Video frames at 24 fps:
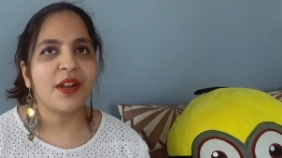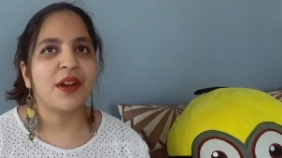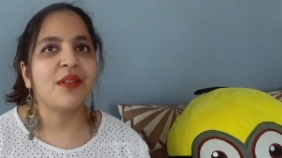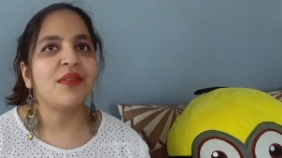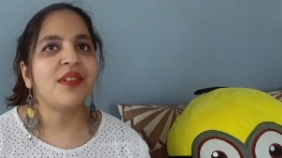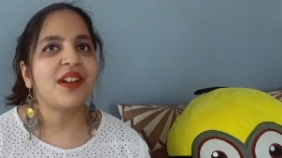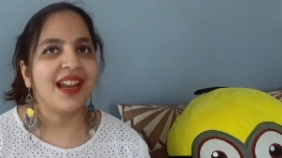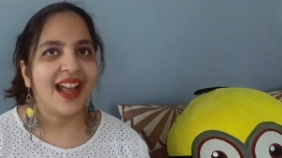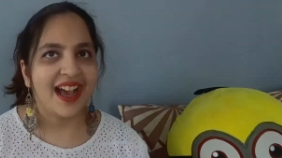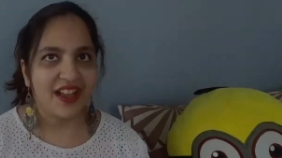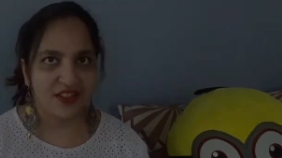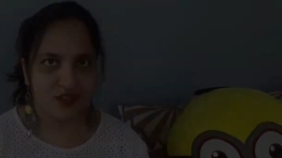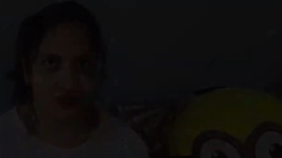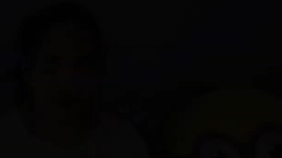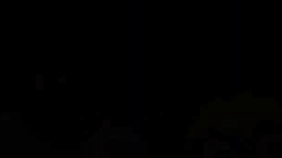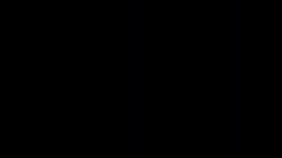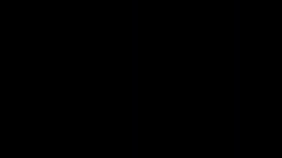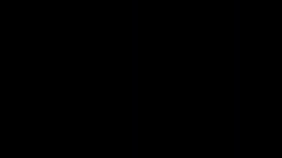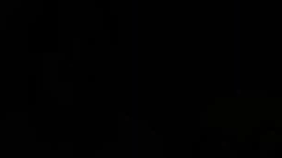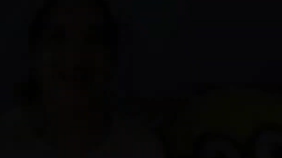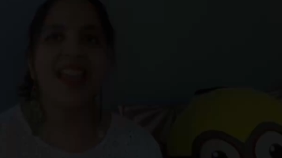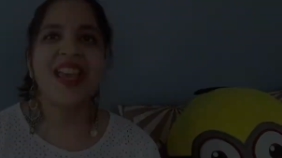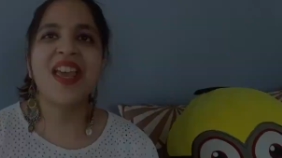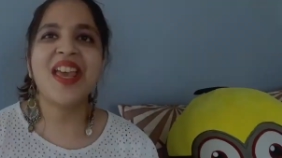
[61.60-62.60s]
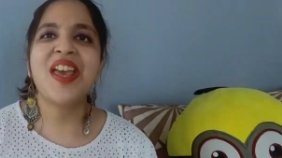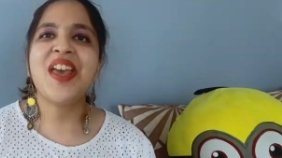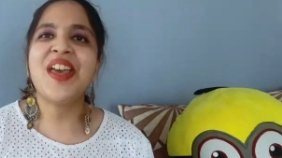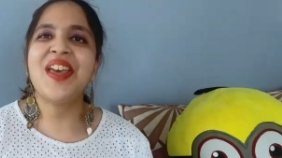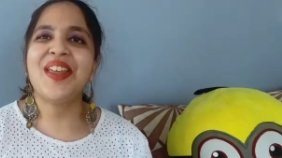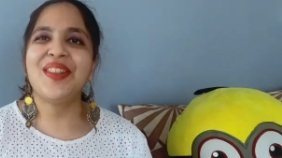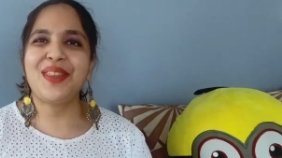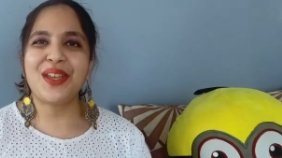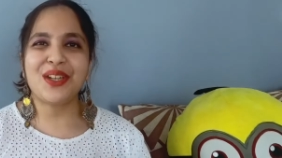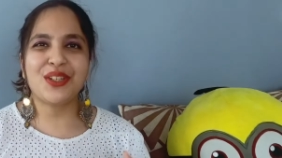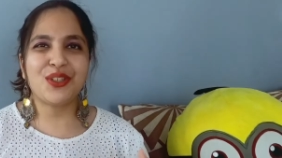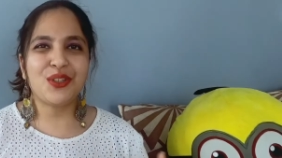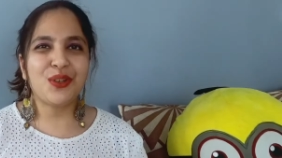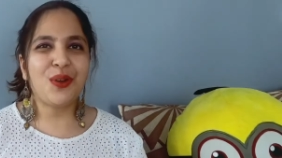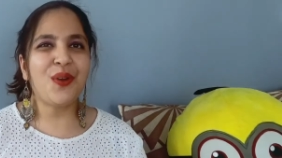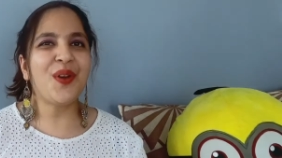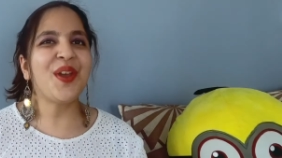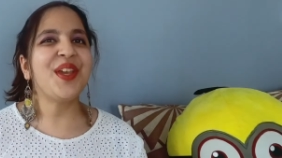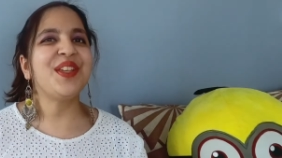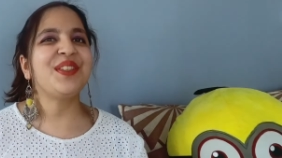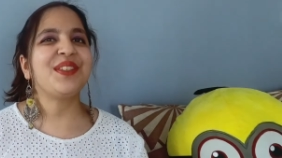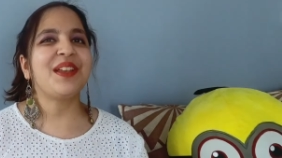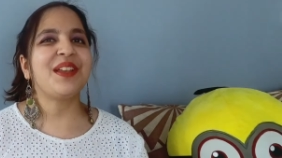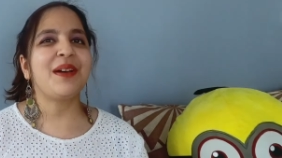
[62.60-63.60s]
out last week. The show
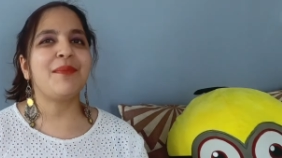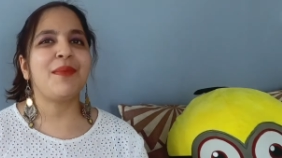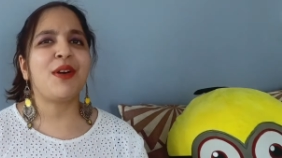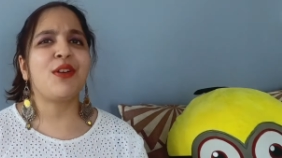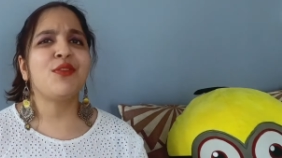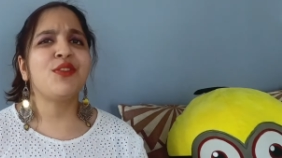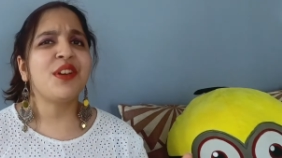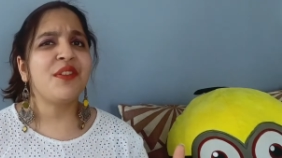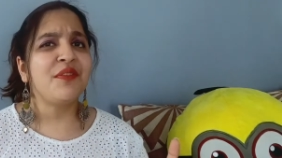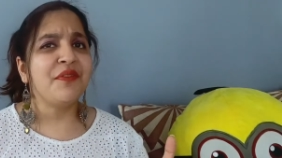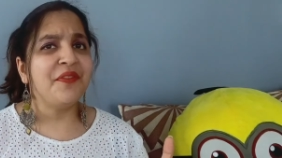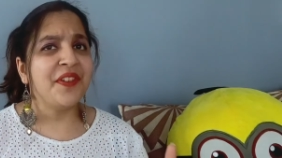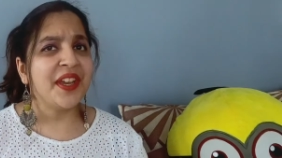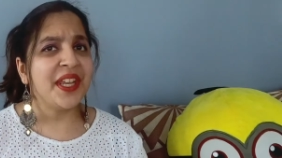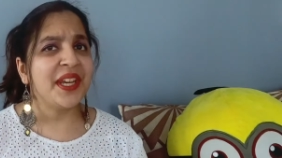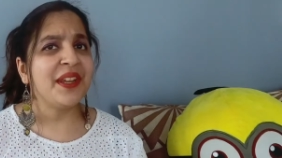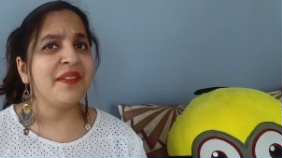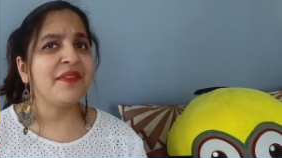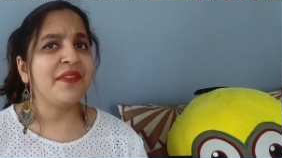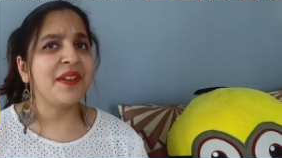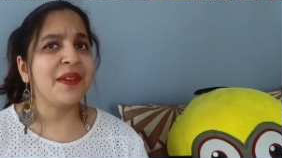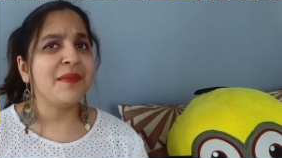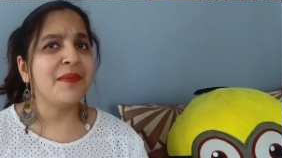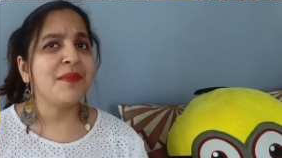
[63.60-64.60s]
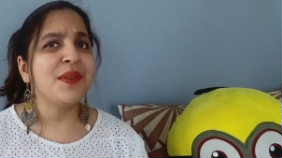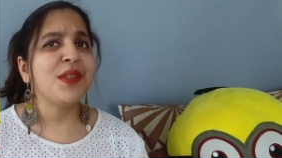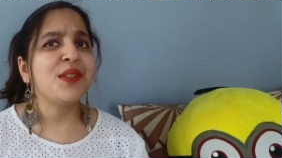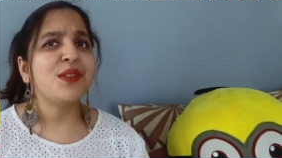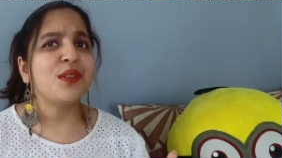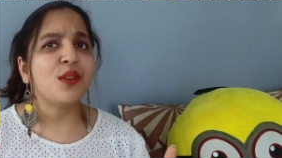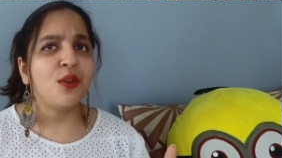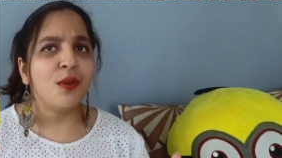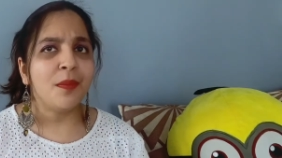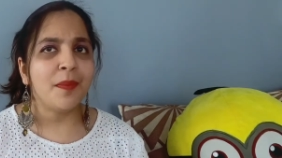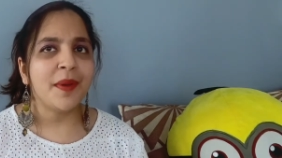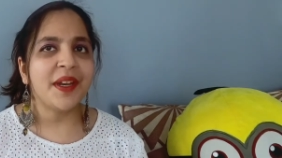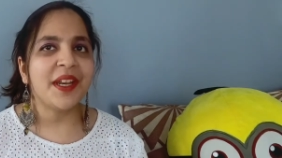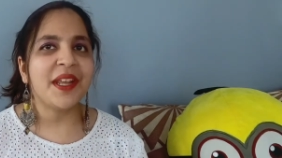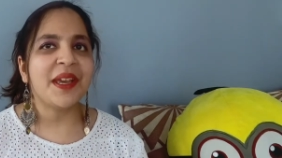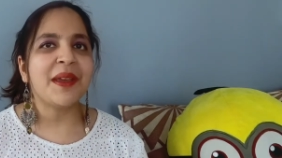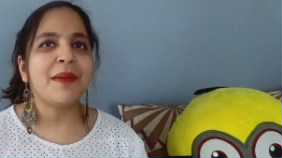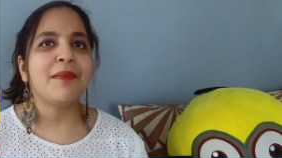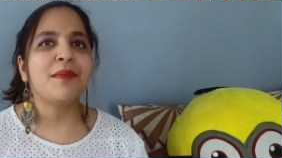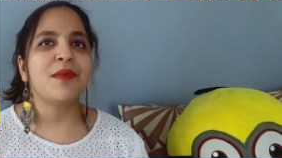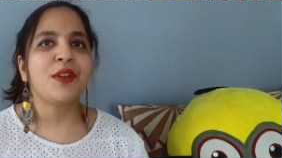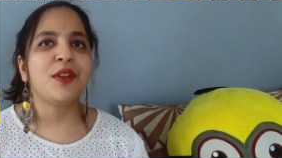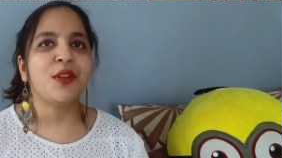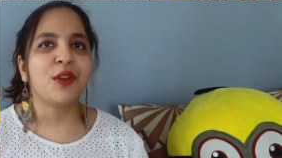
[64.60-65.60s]
is about a very famous
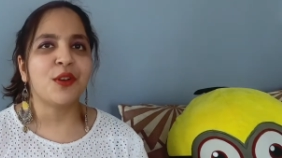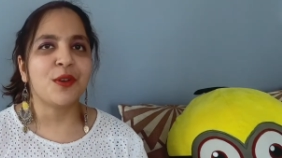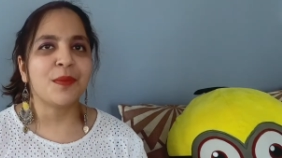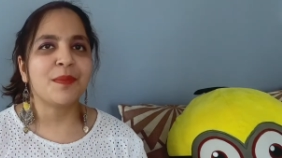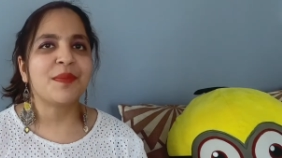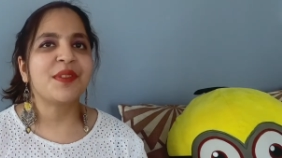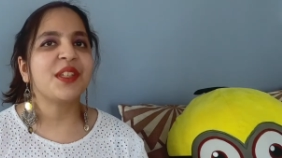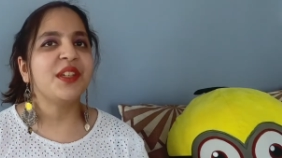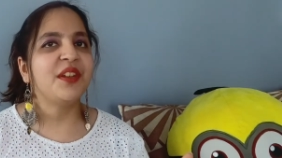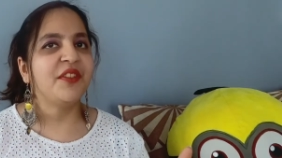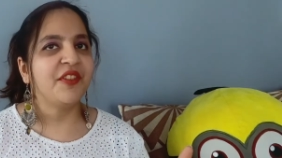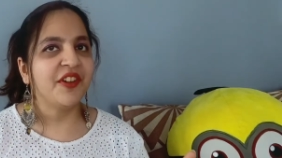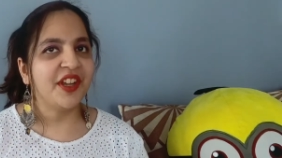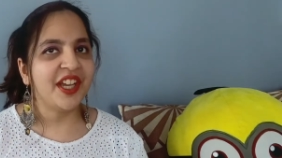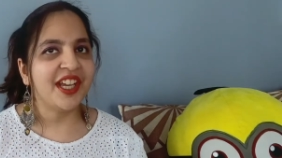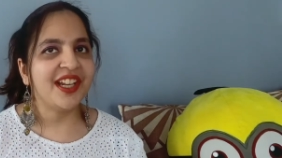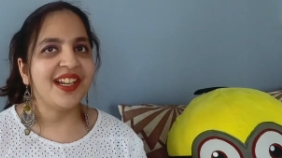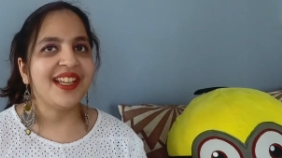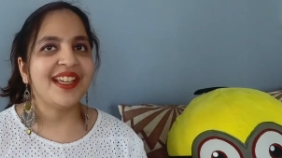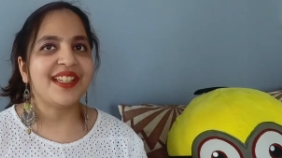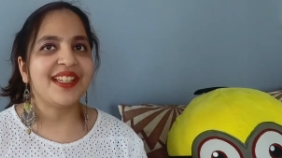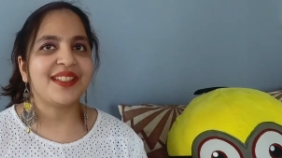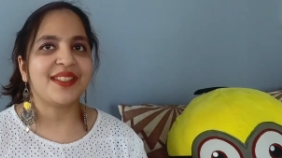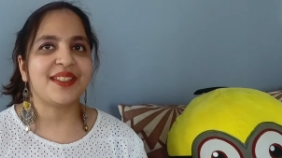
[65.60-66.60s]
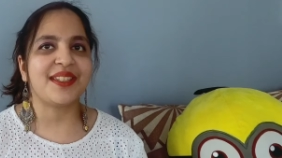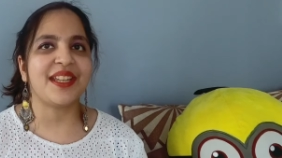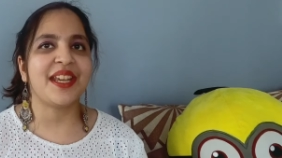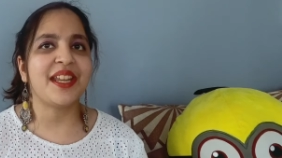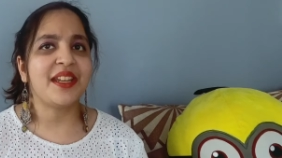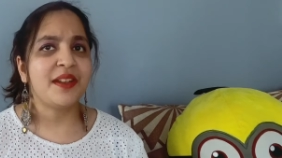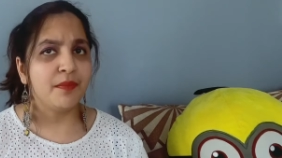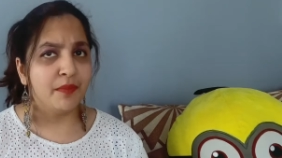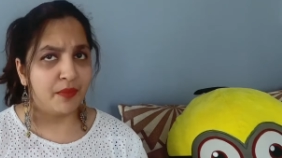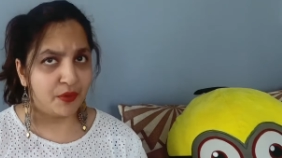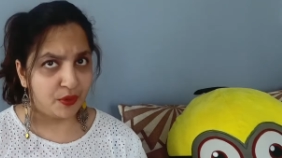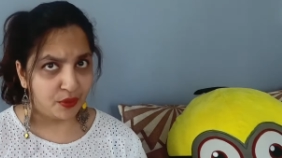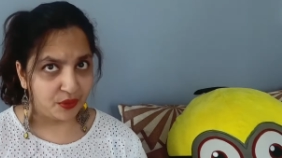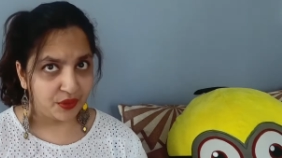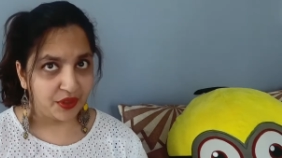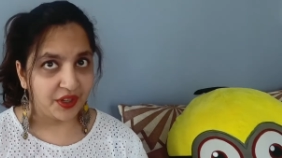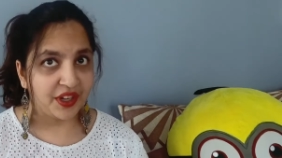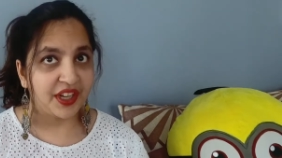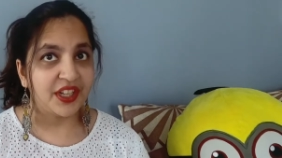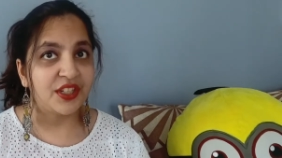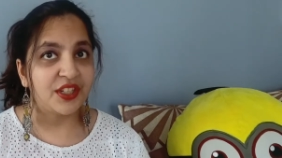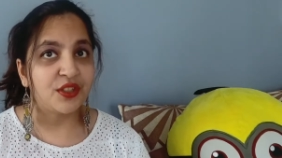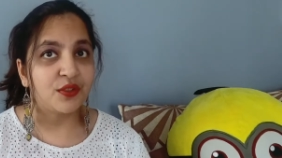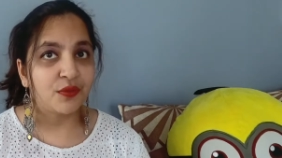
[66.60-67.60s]
Oppenheim Group's real estate
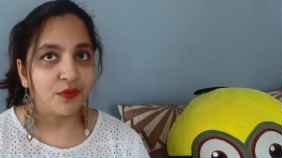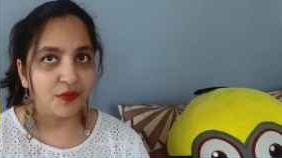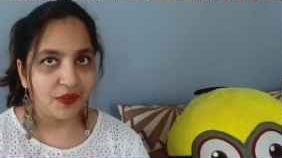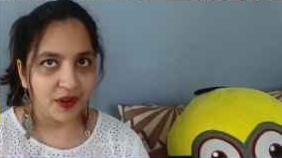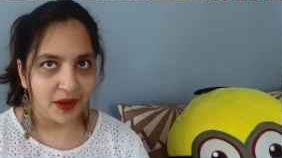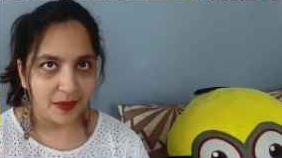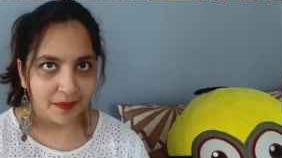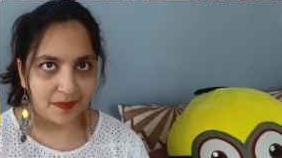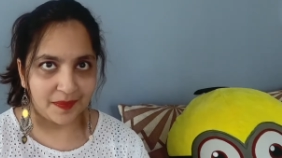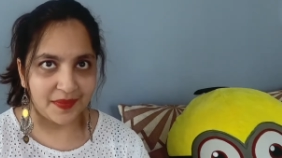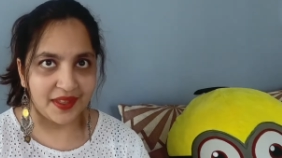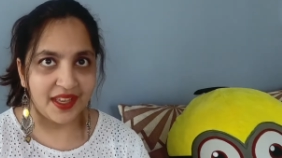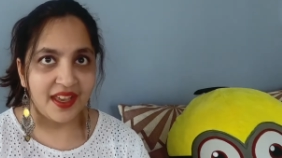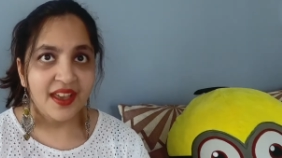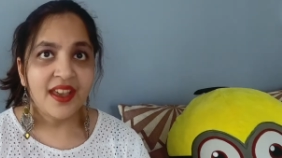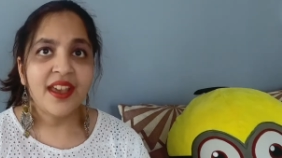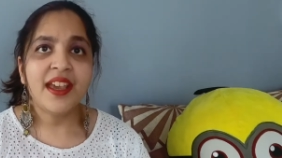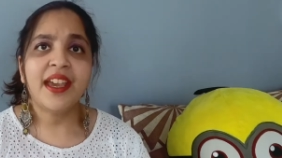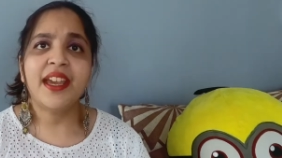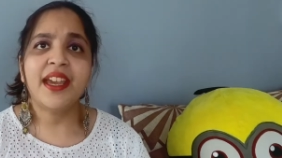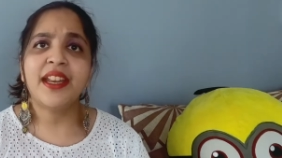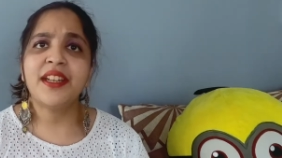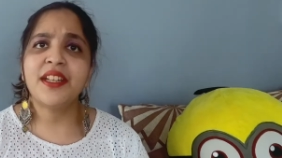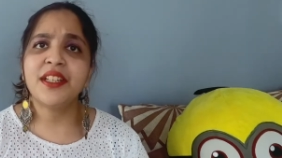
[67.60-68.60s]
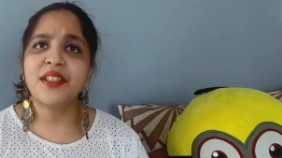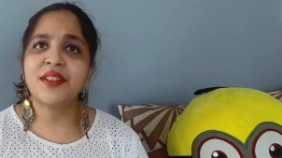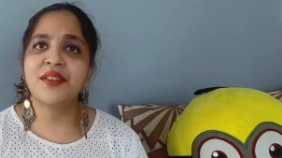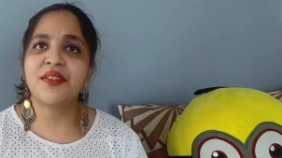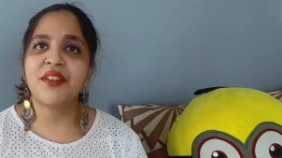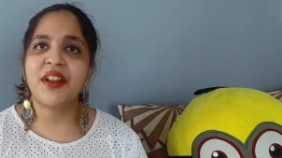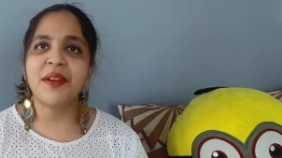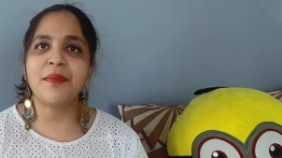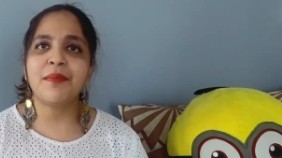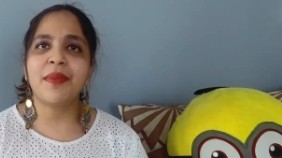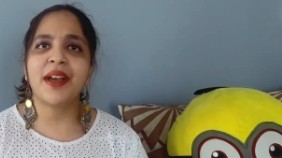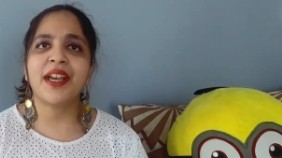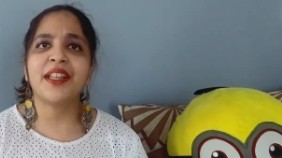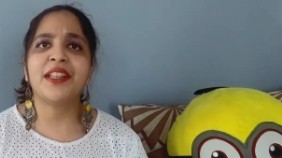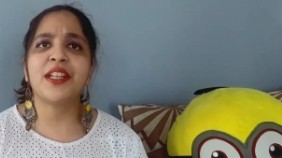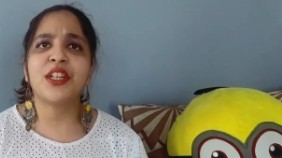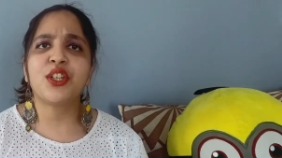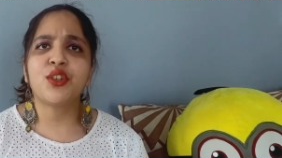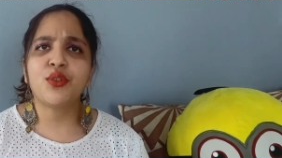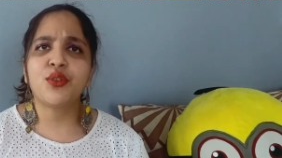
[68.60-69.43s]
brokerage firm. It is run by the